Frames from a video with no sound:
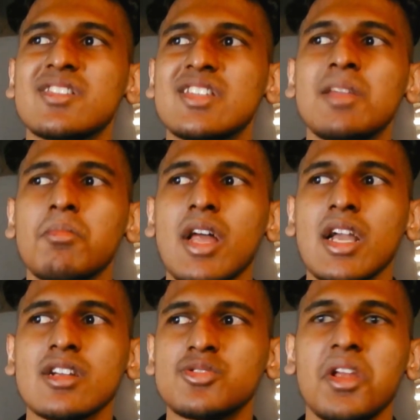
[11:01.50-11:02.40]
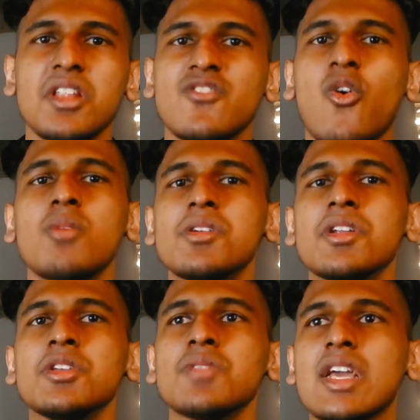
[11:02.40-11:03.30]
seem like a Transformer to
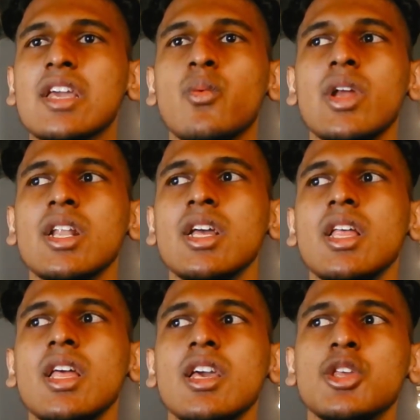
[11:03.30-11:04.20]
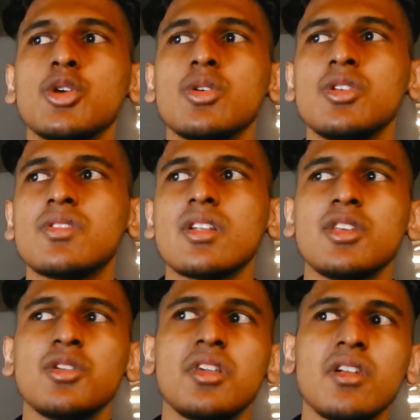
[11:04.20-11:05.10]
you. Like when you
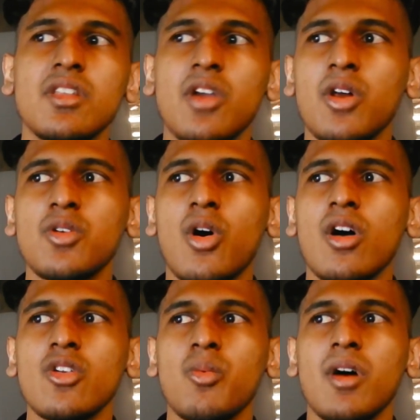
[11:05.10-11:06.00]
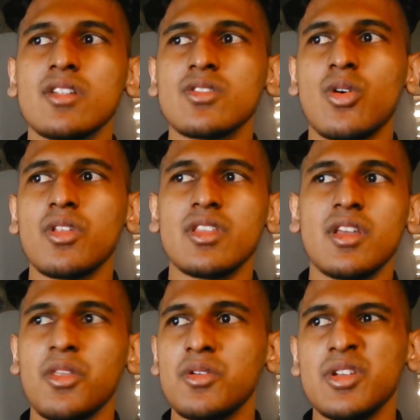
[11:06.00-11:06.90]
hear the other Autobots or the
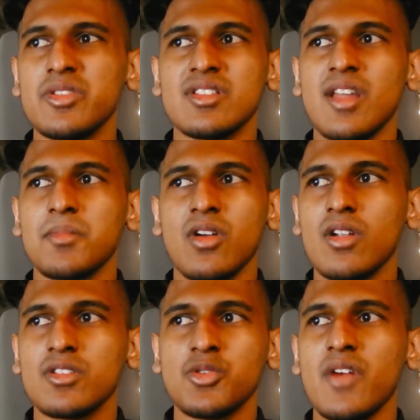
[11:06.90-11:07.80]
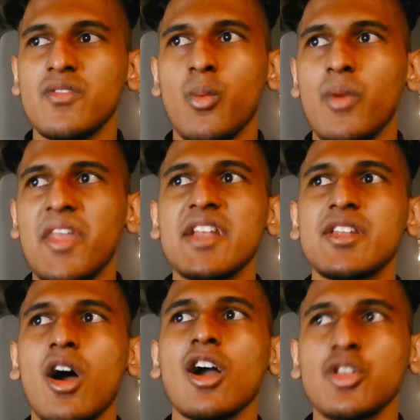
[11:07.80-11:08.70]
other, you know, Decepticons or whoever, when they
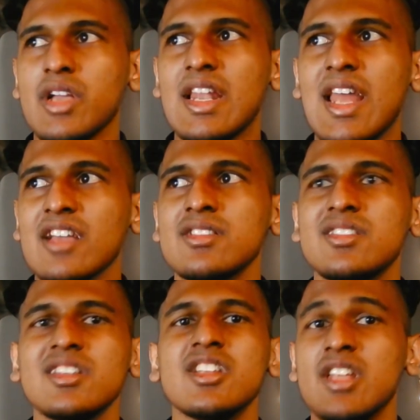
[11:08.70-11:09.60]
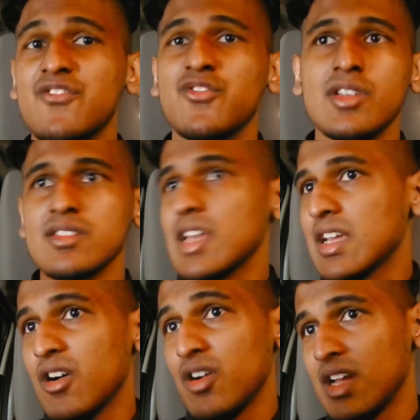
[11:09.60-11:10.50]
talk, you can actually see the difference. Like,
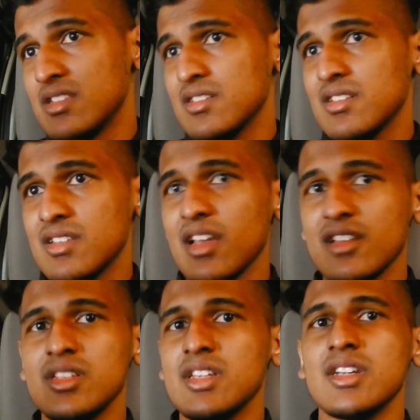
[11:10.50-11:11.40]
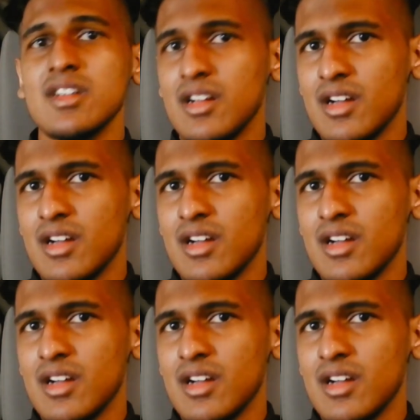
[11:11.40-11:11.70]
all right, this is actually a